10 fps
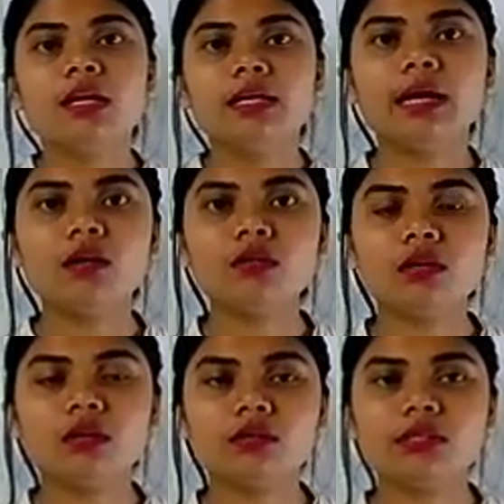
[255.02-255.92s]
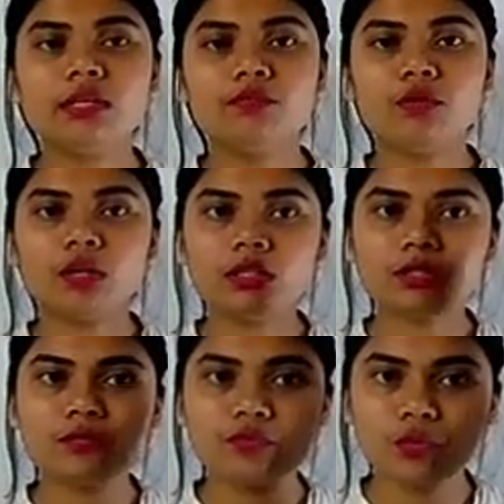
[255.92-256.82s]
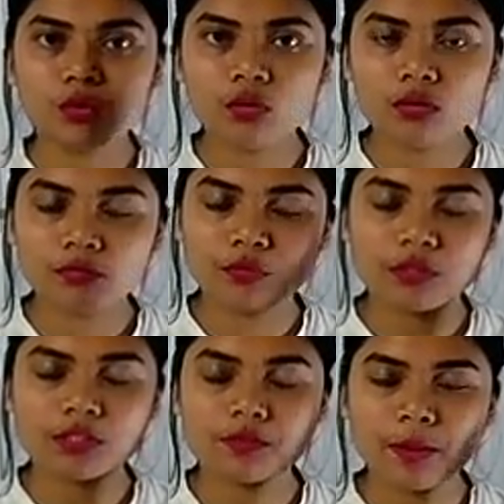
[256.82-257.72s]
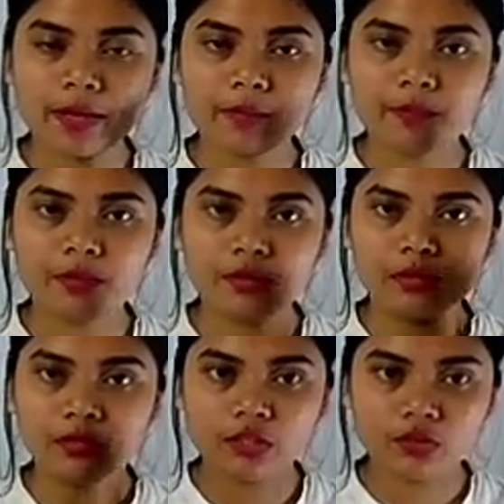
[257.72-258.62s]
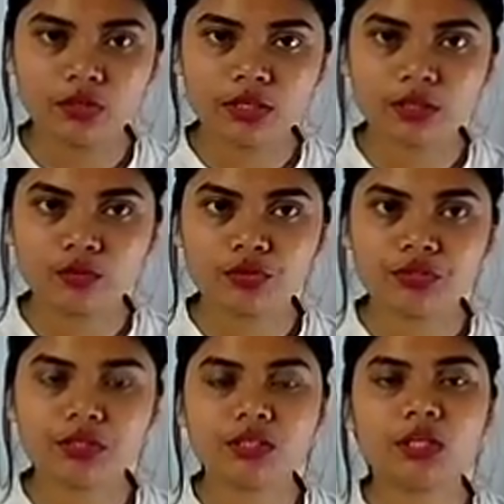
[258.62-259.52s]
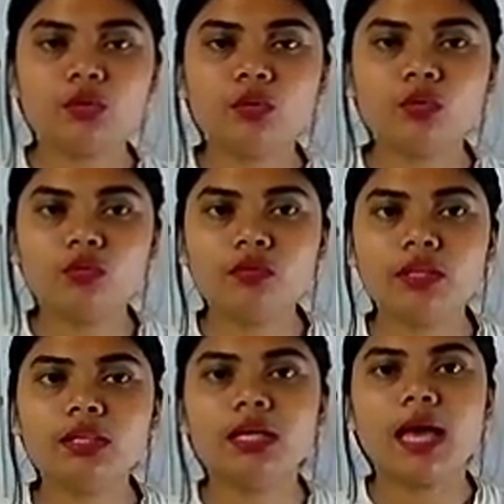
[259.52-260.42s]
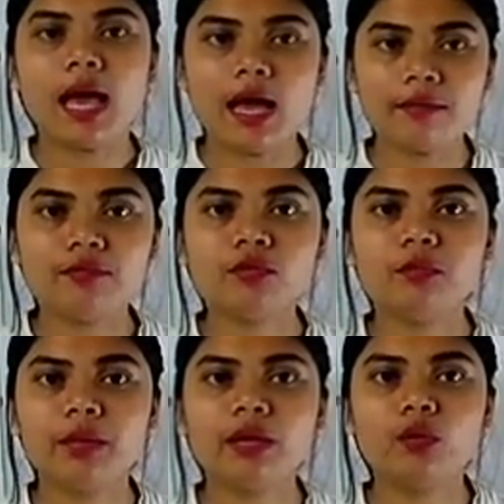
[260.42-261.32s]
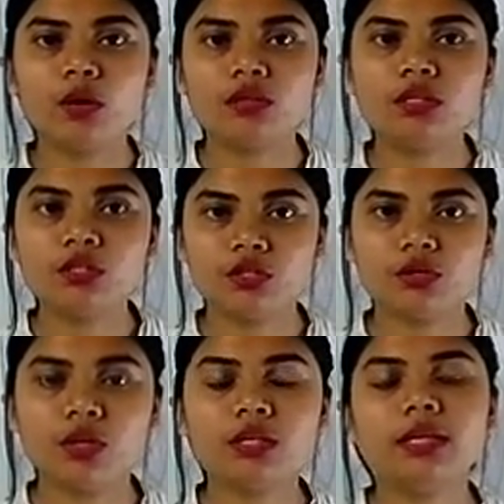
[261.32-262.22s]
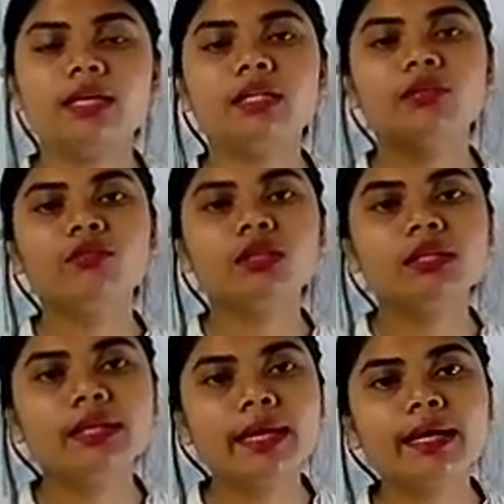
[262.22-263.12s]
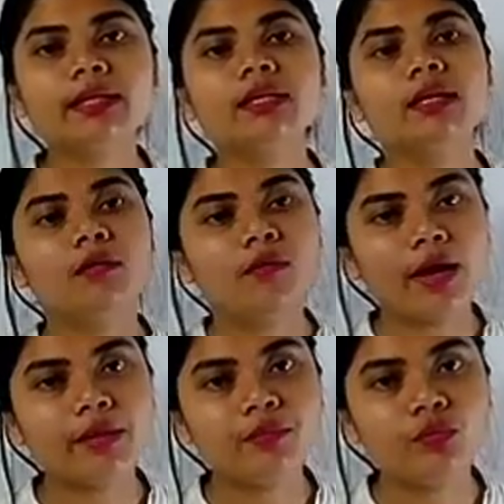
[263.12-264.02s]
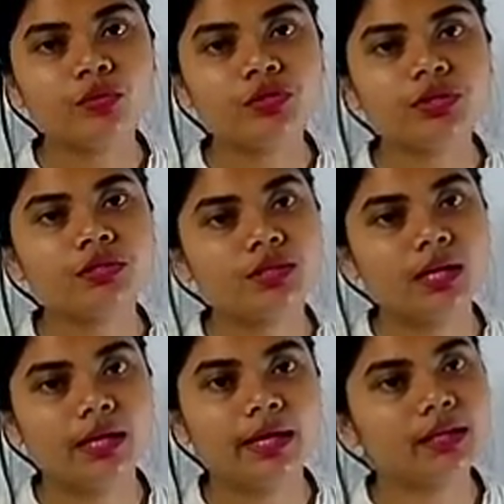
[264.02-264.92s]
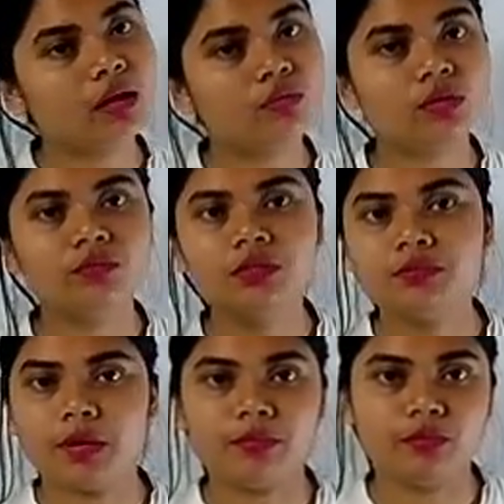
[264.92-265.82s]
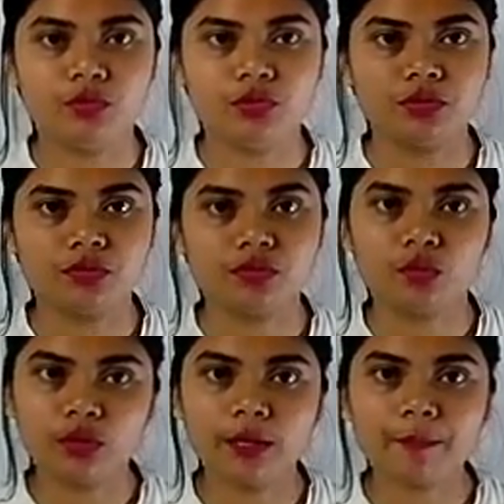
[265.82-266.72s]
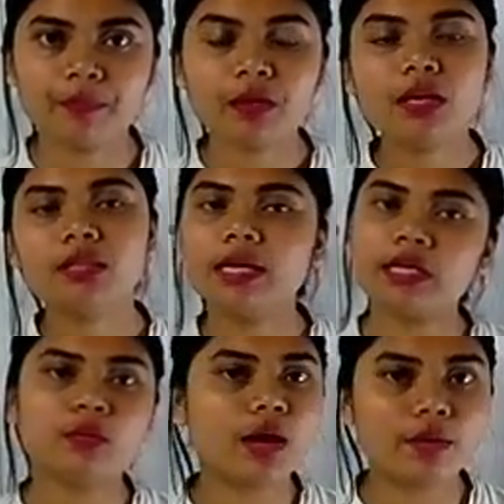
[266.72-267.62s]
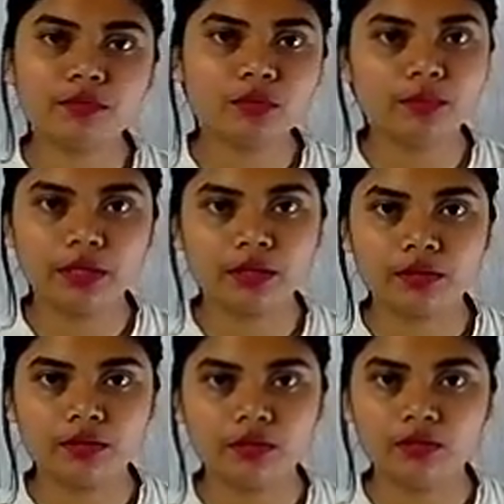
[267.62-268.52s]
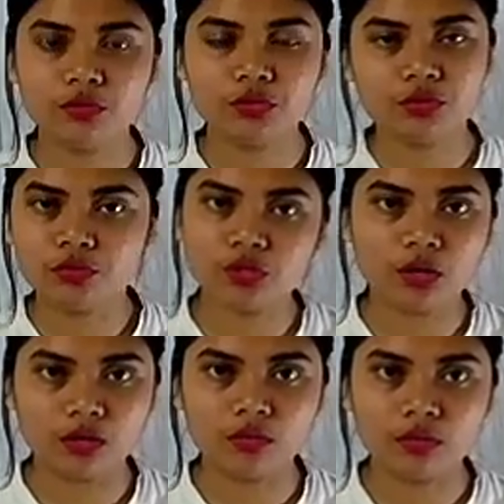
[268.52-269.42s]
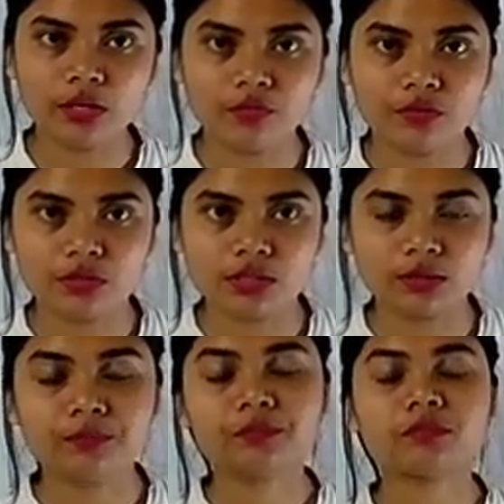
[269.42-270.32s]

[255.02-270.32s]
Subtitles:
Now for this five theoretical questions, you will have to make one thing sure, that you will get 5 questions correct out of these 5 questions, okay? That you have to make sure, okay, of yourself.